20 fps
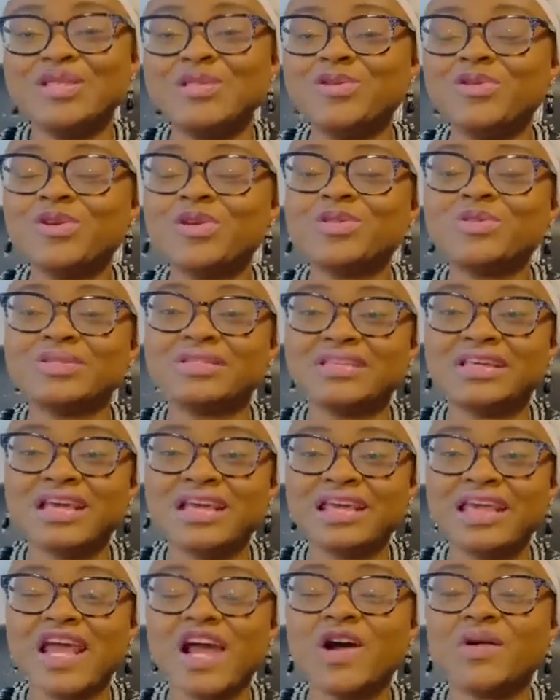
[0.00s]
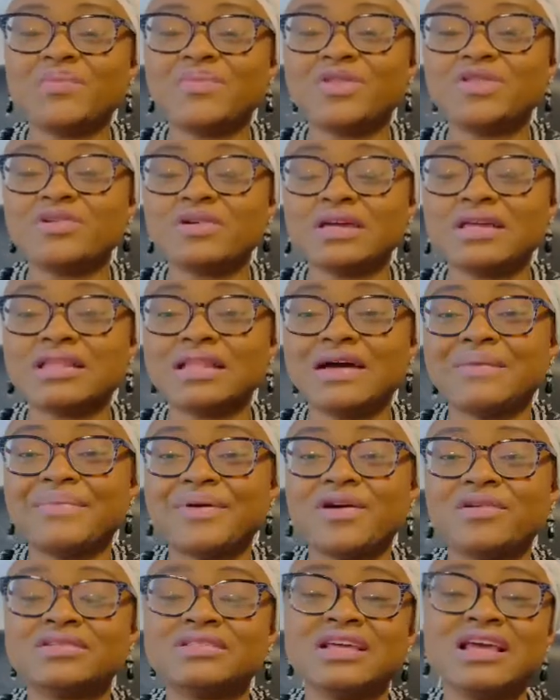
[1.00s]
So today I'll be talking
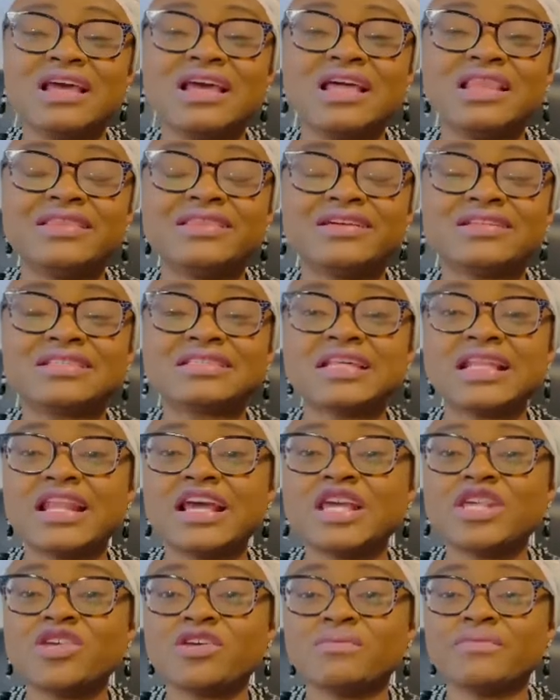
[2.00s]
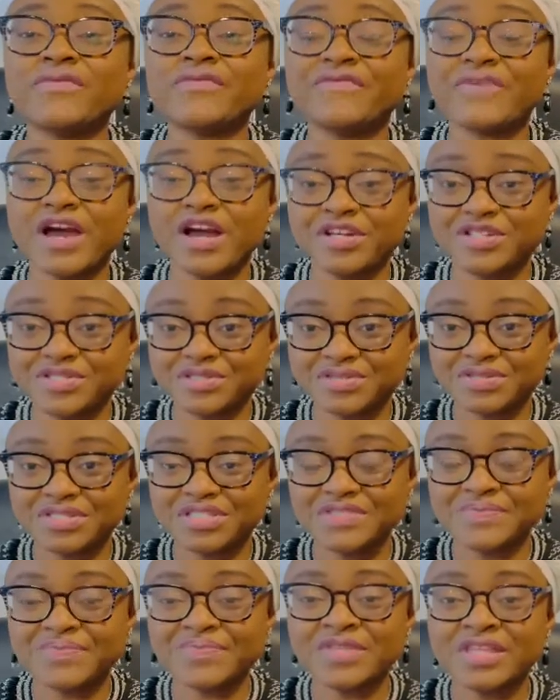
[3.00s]
about the selection
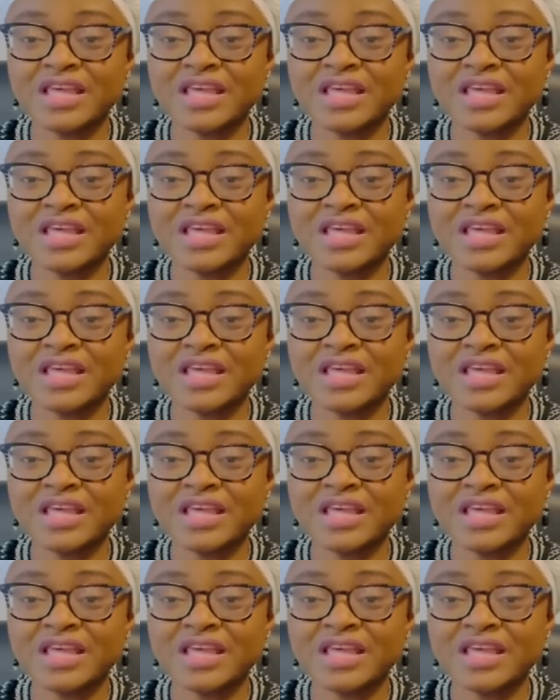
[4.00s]
factors